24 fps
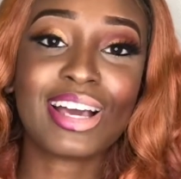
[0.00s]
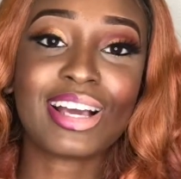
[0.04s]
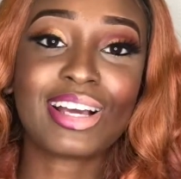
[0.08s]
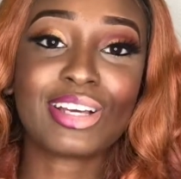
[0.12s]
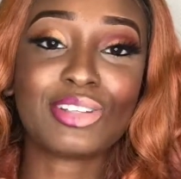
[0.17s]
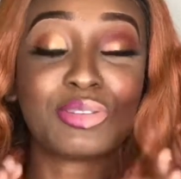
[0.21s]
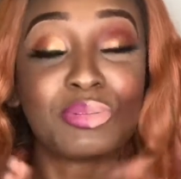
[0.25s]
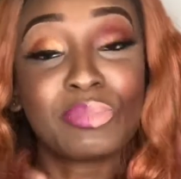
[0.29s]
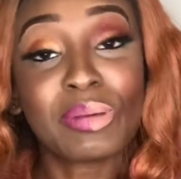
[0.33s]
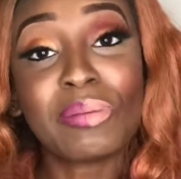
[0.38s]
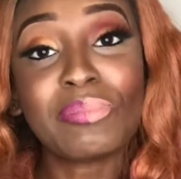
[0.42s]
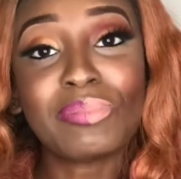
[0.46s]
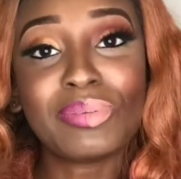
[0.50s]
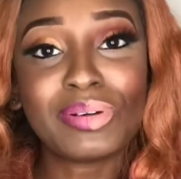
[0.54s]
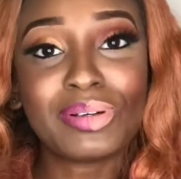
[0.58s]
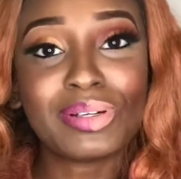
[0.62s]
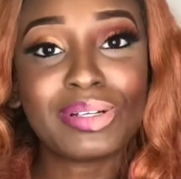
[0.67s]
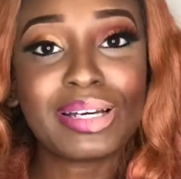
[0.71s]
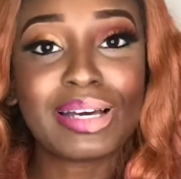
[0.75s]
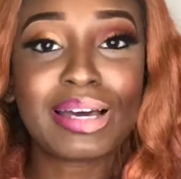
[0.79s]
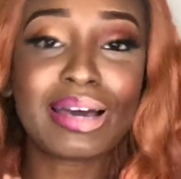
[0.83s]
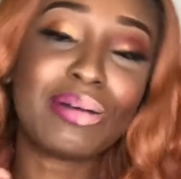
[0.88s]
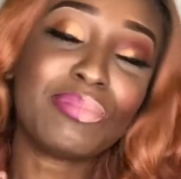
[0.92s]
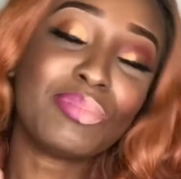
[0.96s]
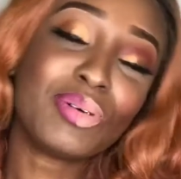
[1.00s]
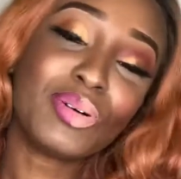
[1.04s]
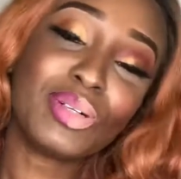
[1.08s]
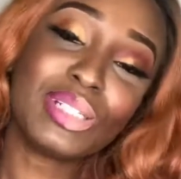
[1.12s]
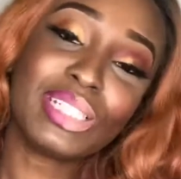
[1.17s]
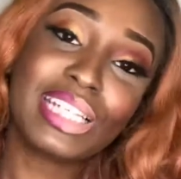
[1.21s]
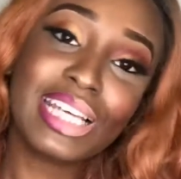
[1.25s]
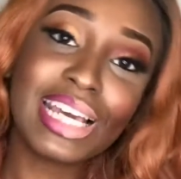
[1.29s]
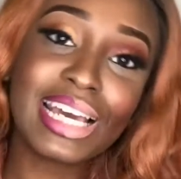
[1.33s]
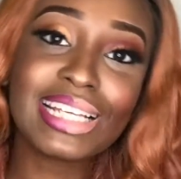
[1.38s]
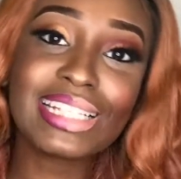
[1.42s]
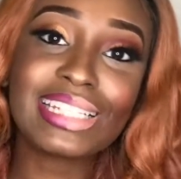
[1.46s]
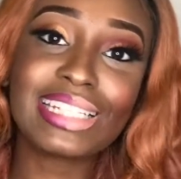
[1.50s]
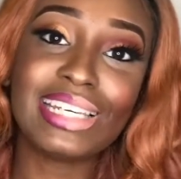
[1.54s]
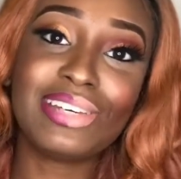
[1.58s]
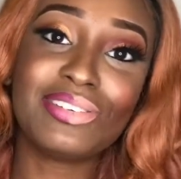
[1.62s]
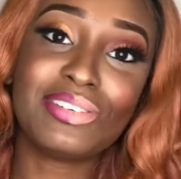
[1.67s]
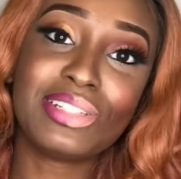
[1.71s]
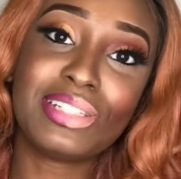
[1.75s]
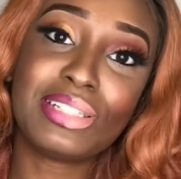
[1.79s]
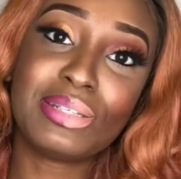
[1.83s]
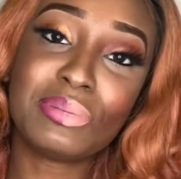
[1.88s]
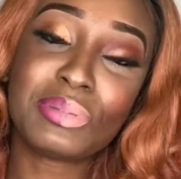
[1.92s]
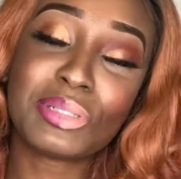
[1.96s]
Because remember, I'm always here to give
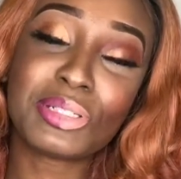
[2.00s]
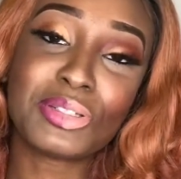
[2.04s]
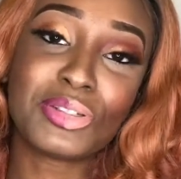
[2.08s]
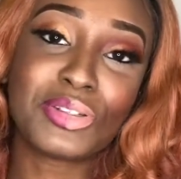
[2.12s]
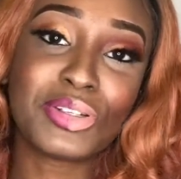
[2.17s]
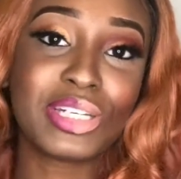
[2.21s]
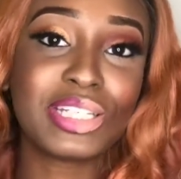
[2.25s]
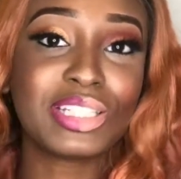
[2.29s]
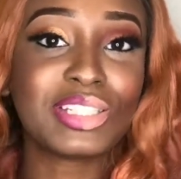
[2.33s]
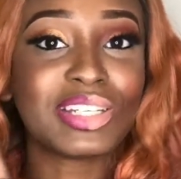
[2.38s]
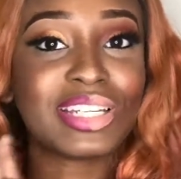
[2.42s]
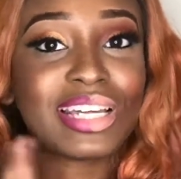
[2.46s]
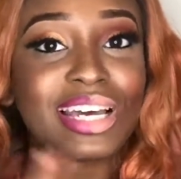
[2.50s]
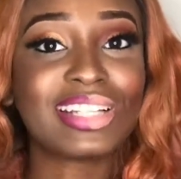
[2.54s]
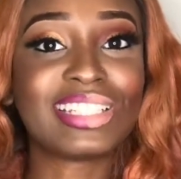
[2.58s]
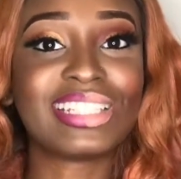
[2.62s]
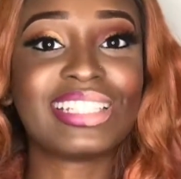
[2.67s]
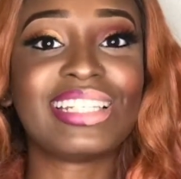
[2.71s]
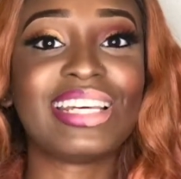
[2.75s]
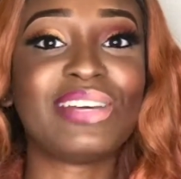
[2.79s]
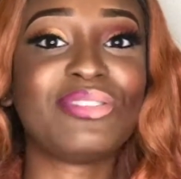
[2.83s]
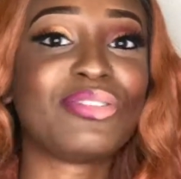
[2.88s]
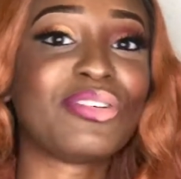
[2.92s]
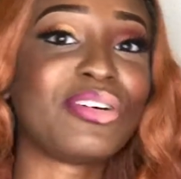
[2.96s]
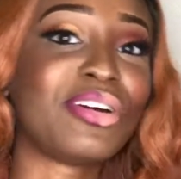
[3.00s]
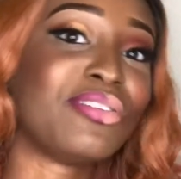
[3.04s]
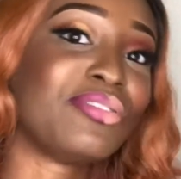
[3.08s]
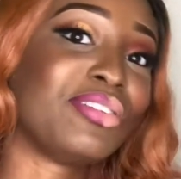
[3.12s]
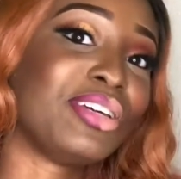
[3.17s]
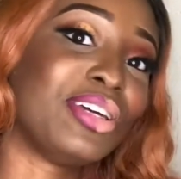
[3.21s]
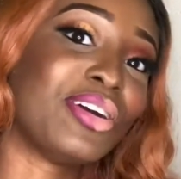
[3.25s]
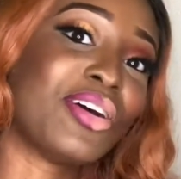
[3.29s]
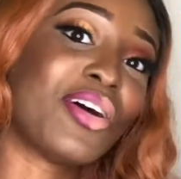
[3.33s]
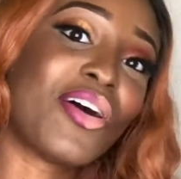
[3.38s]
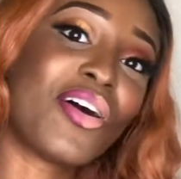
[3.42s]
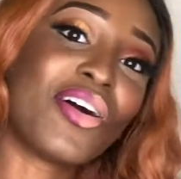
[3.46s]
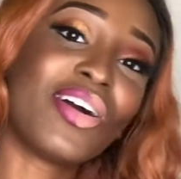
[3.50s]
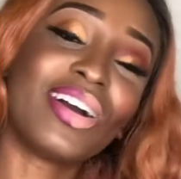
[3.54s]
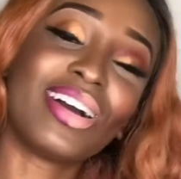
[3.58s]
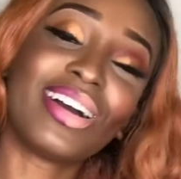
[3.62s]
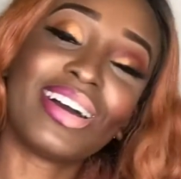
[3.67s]
you tips and tricks on how to stay forever young.